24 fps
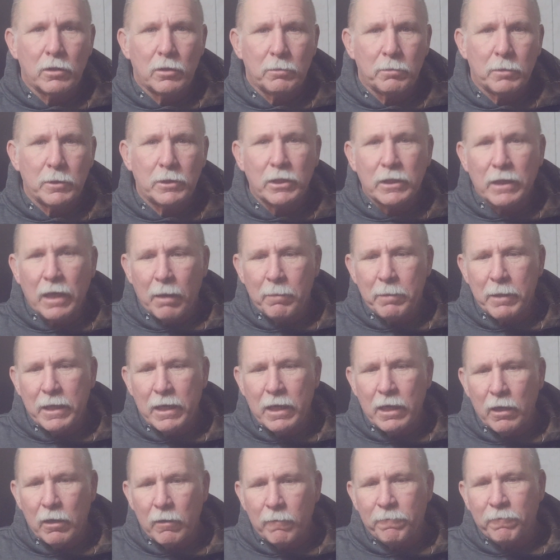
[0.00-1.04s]
But you got to be
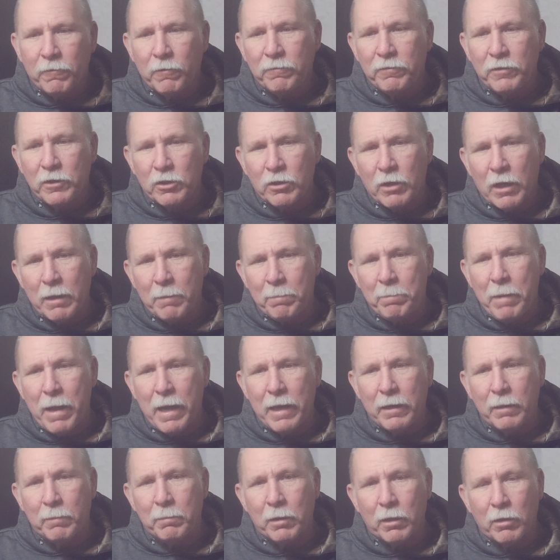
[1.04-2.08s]
careful if you try to
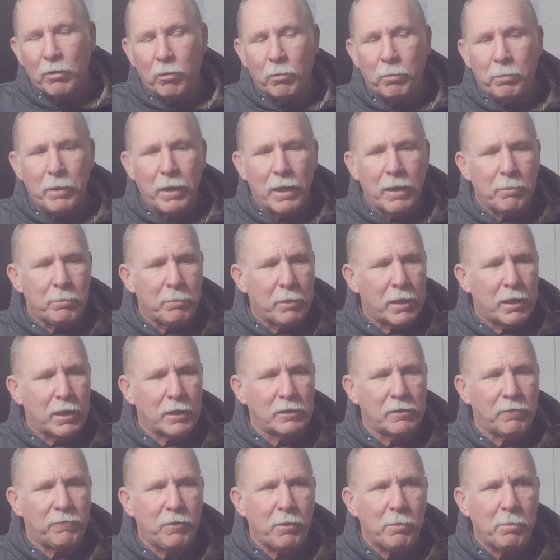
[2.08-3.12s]
bend them a little bit,
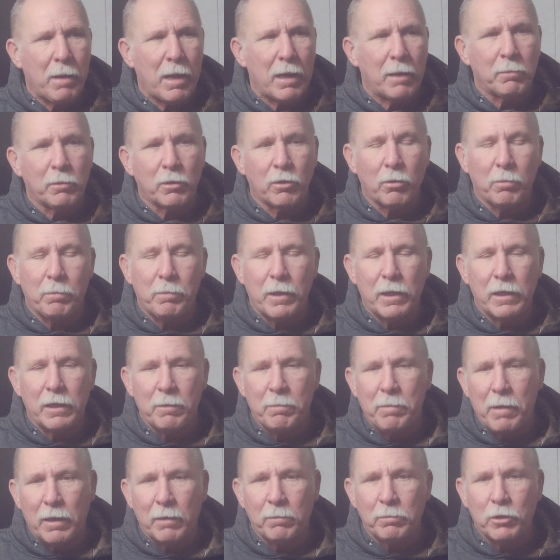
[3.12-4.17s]
because if you bend them a little bit, you
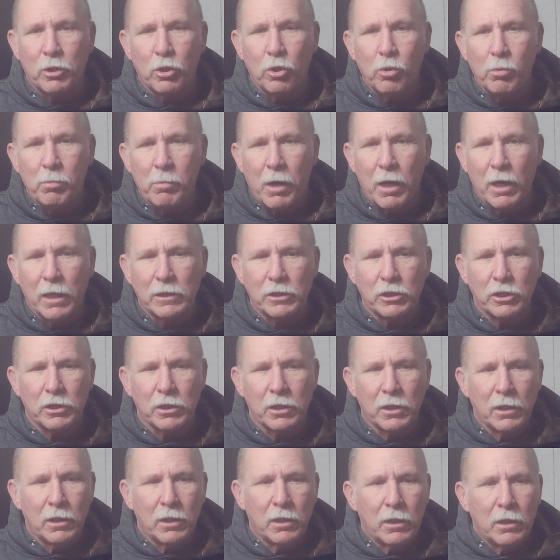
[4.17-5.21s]
bend them too much,
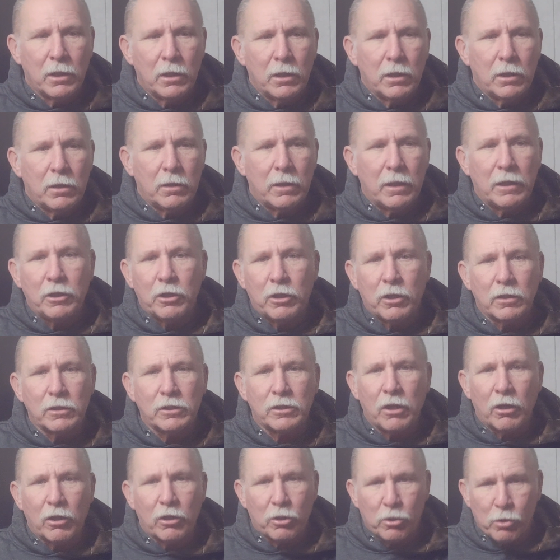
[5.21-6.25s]
then you're going to
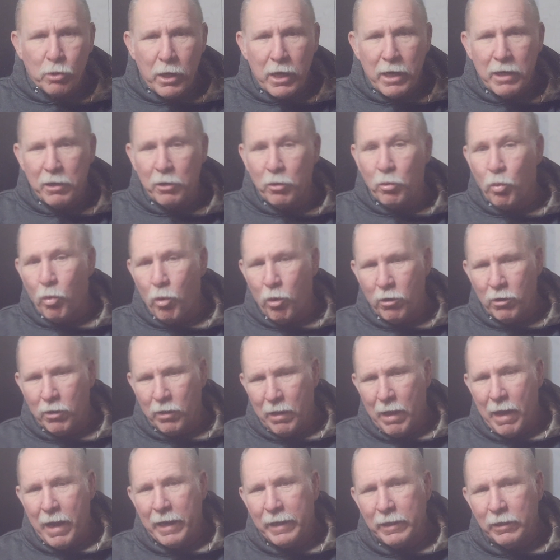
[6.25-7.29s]
start creating
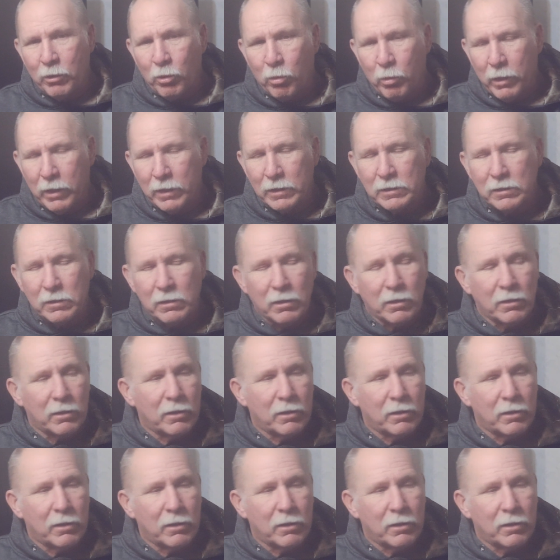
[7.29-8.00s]
line twist.